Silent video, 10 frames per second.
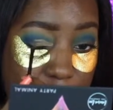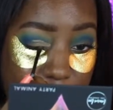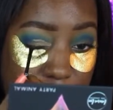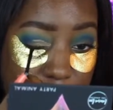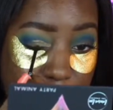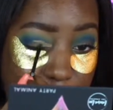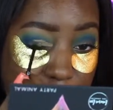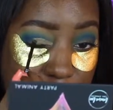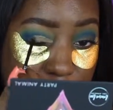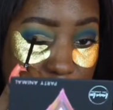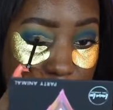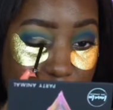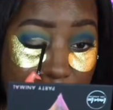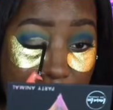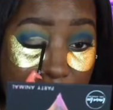And this is the
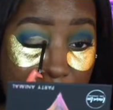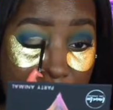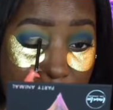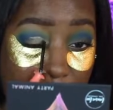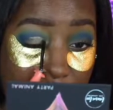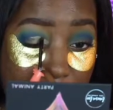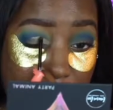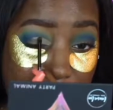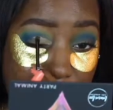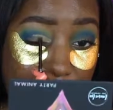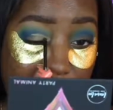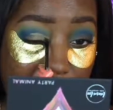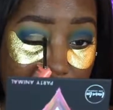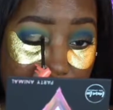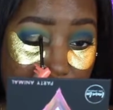same concealer that I
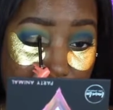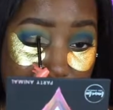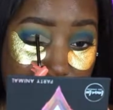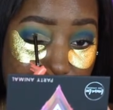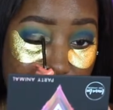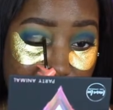used earlier.